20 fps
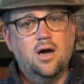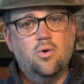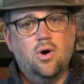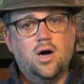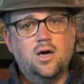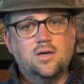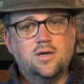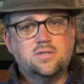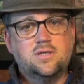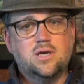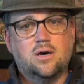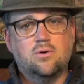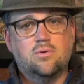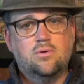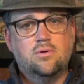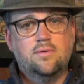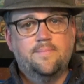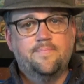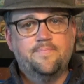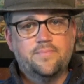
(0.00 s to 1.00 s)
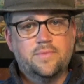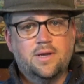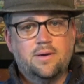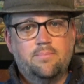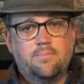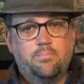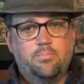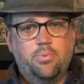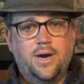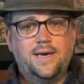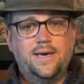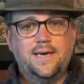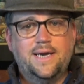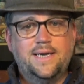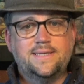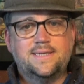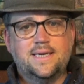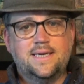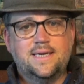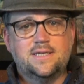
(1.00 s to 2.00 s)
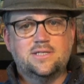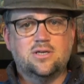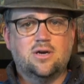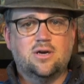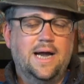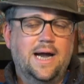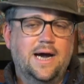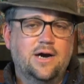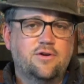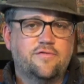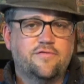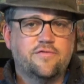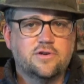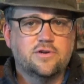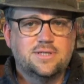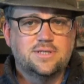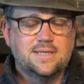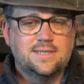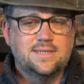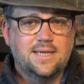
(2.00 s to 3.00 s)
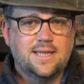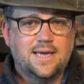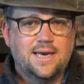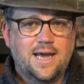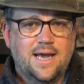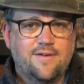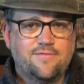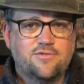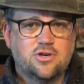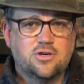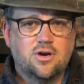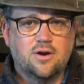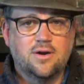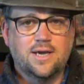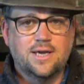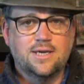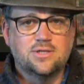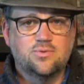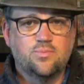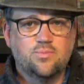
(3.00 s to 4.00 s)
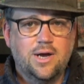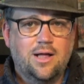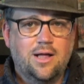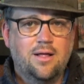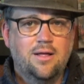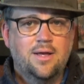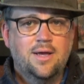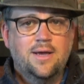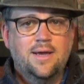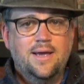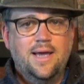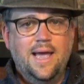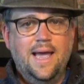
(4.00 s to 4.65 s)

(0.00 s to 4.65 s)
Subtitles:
Oh, also, Pride Night tickets are out for Disneyland After Dark as well,